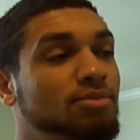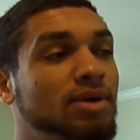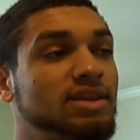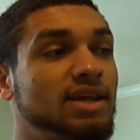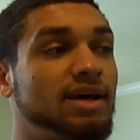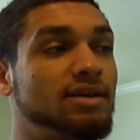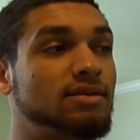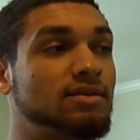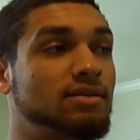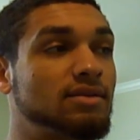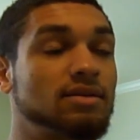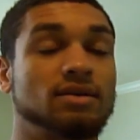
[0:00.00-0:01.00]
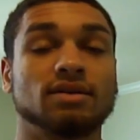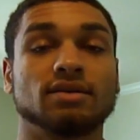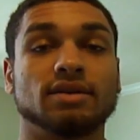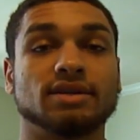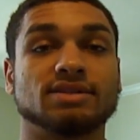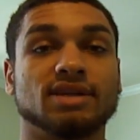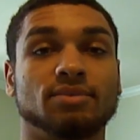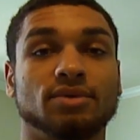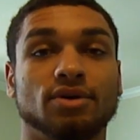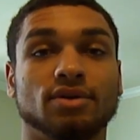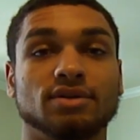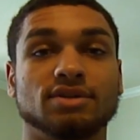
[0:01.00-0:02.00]
about that. next time you
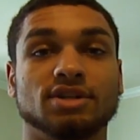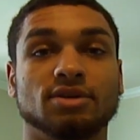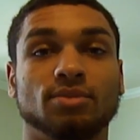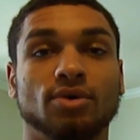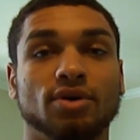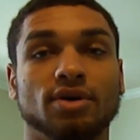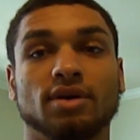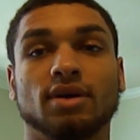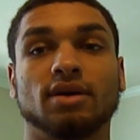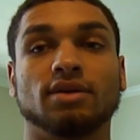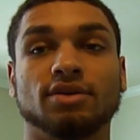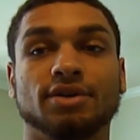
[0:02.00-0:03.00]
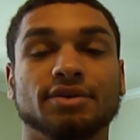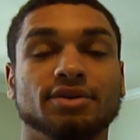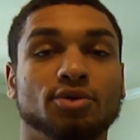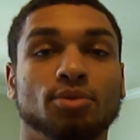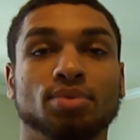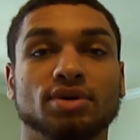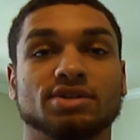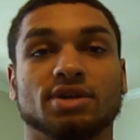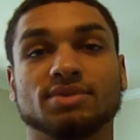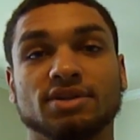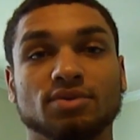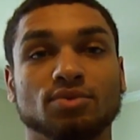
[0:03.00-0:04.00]
go to the gym, or you know, you're doing
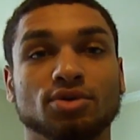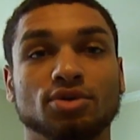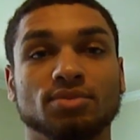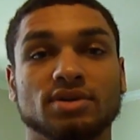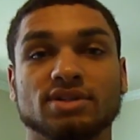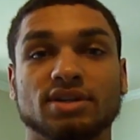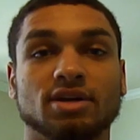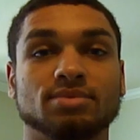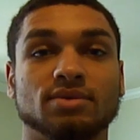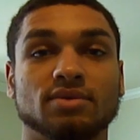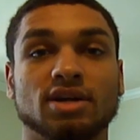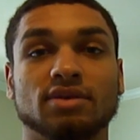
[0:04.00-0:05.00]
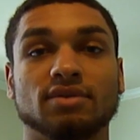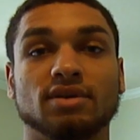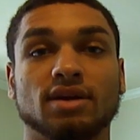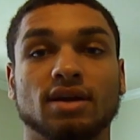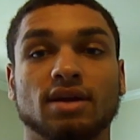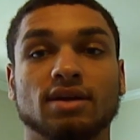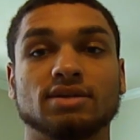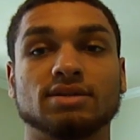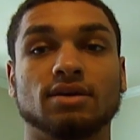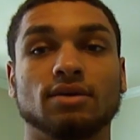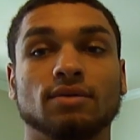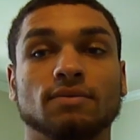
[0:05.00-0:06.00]
push-ups in your room or sit-ups or whatever.
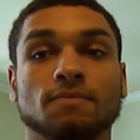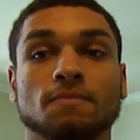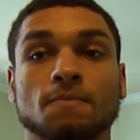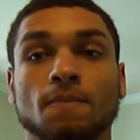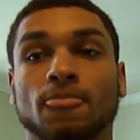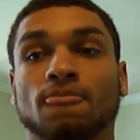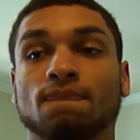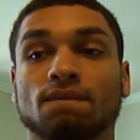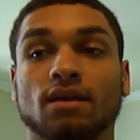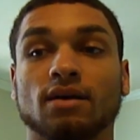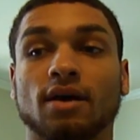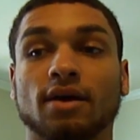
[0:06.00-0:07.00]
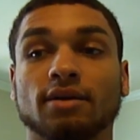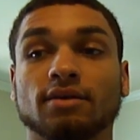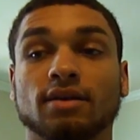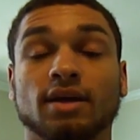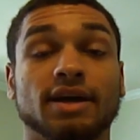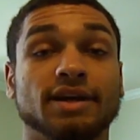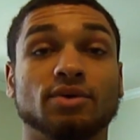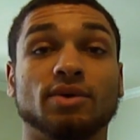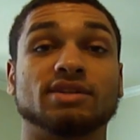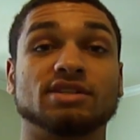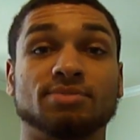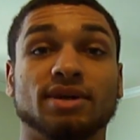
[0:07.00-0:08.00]
So, all right. Any
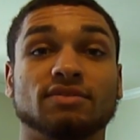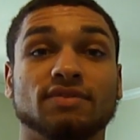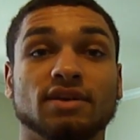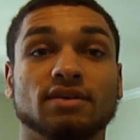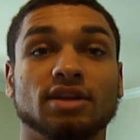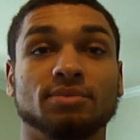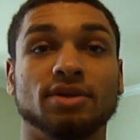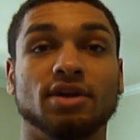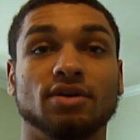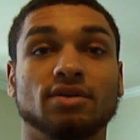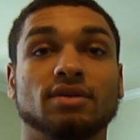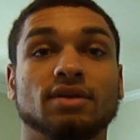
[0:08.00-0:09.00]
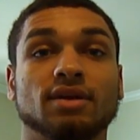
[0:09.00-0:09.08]
questions about the video, let me know.